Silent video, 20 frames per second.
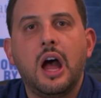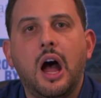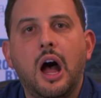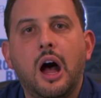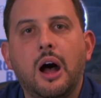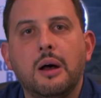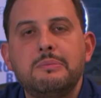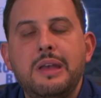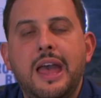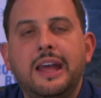
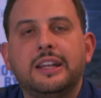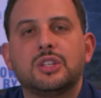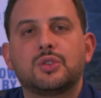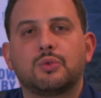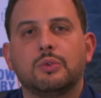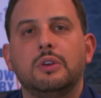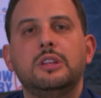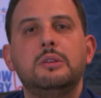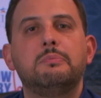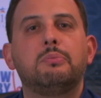Um, and
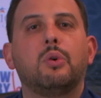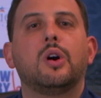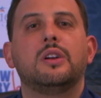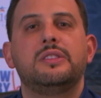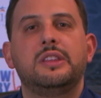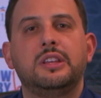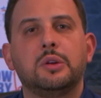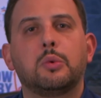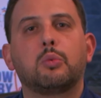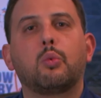it's really
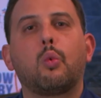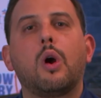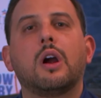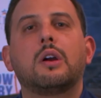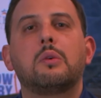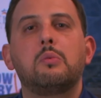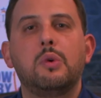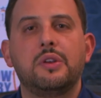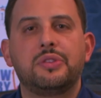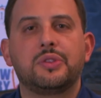important that you
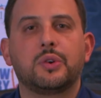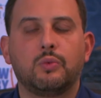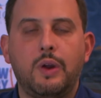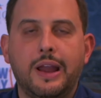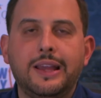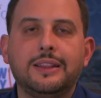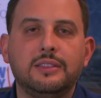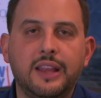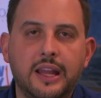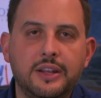work with the
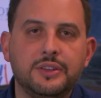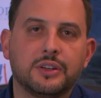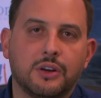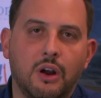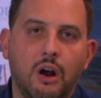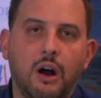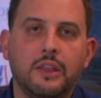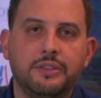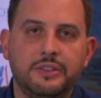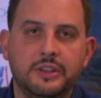right
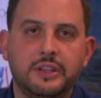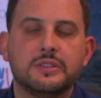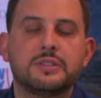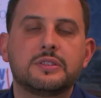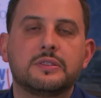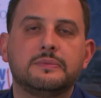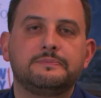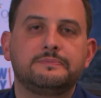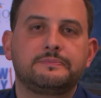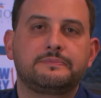lender on
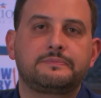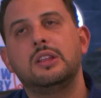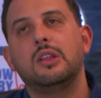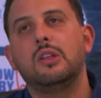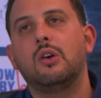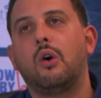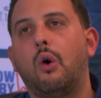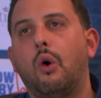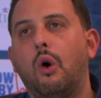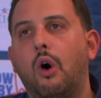these.
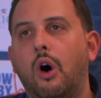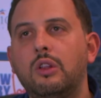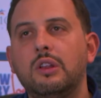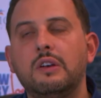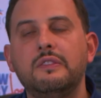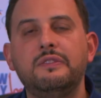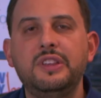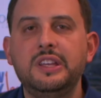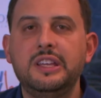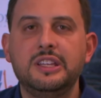All
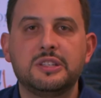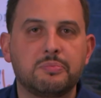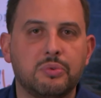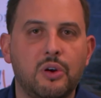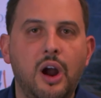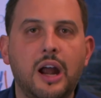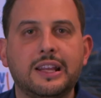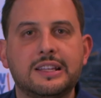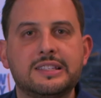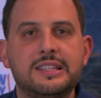of these
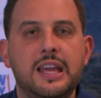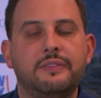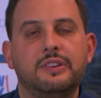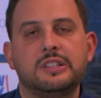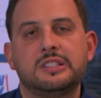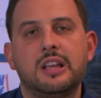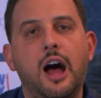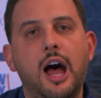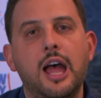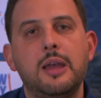products have a
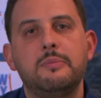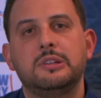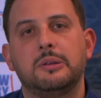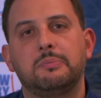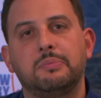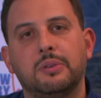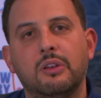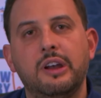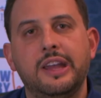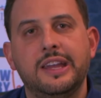time and a
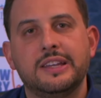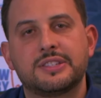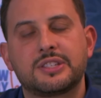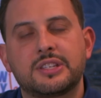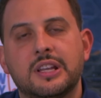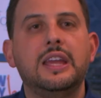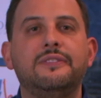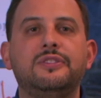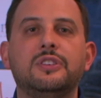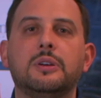
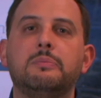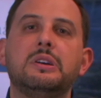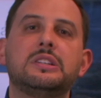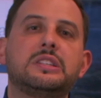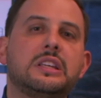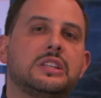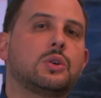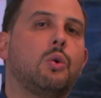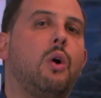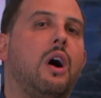place. If your
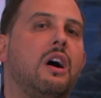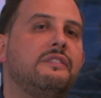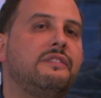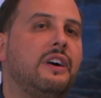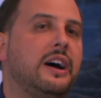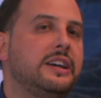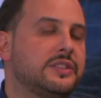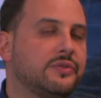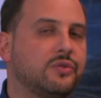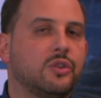business
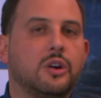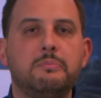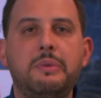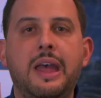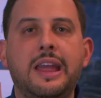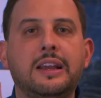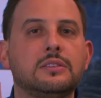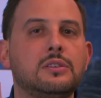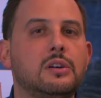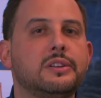qualifies for a
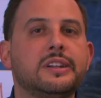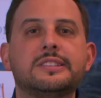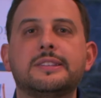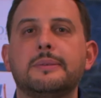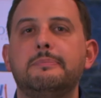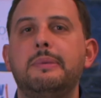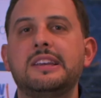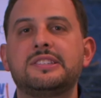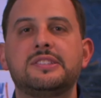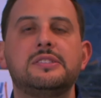bank loan, it's
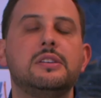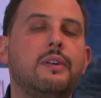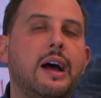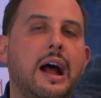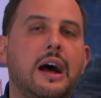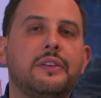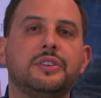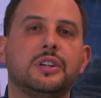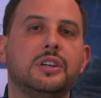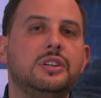the best deal
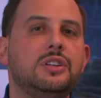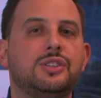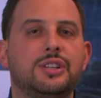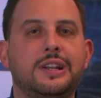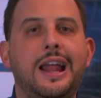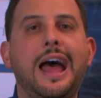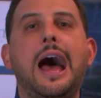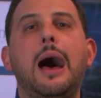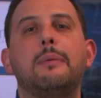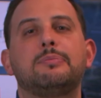out there. You
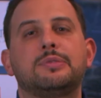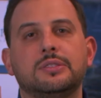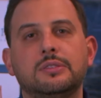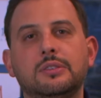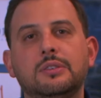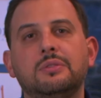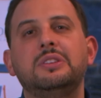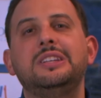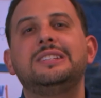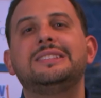should
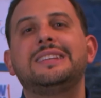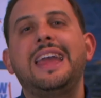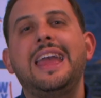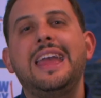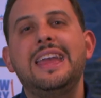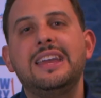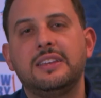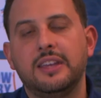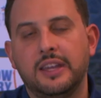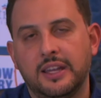absolutely
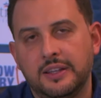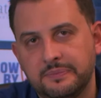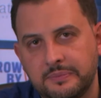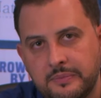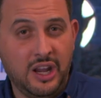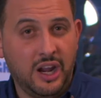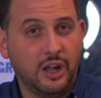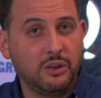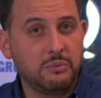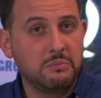take it.
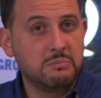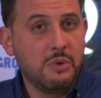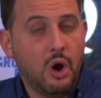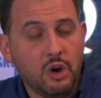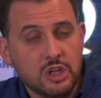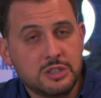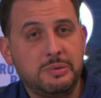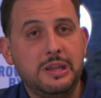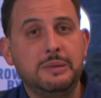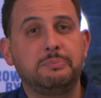Uh,
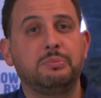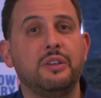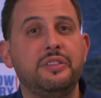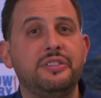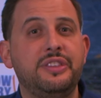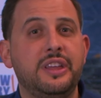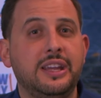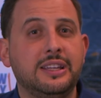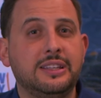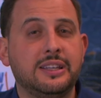most people
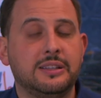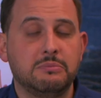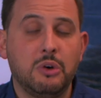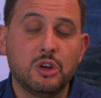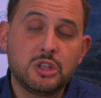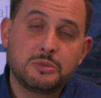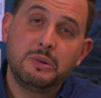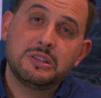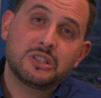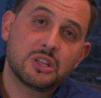think, and
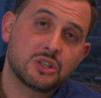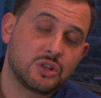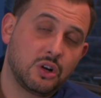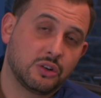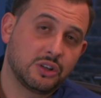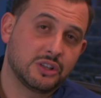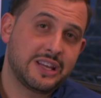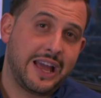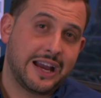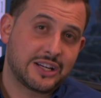most business
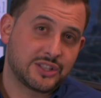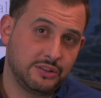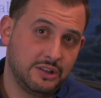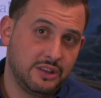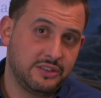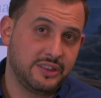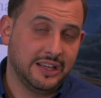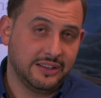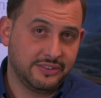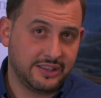owners actually
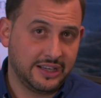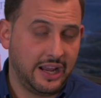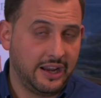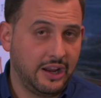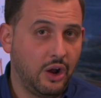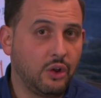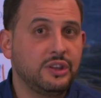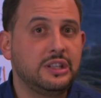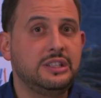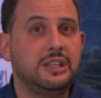think, that
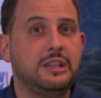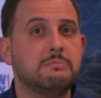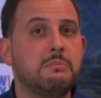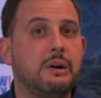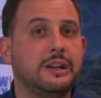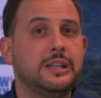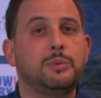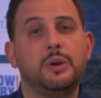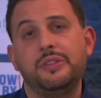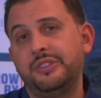I only need
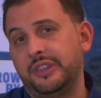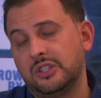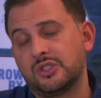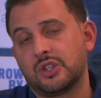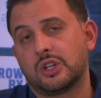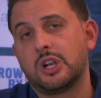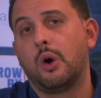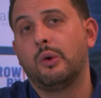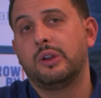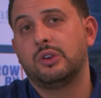money when things
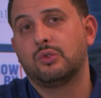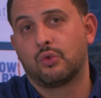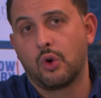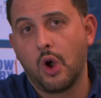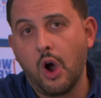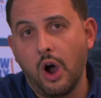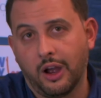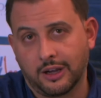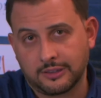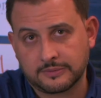are going
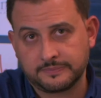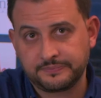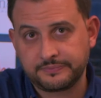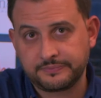wrong.